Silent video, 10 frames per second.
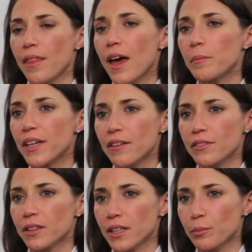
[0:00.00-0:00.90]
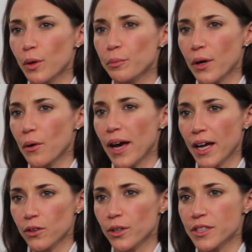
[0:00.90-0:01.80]
MDF Calibra Pro
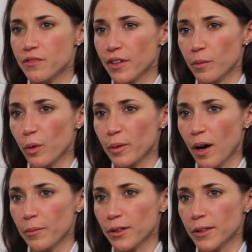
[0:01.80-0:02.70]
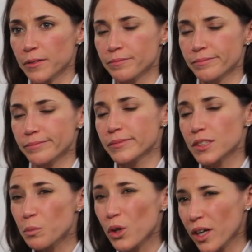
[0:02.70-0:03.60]
Aneroid Sphygmomanometer,
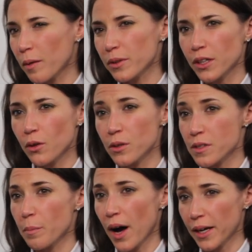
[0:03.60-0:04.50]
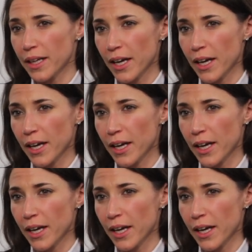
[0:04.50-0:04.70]
it's more commonly known as the Pocket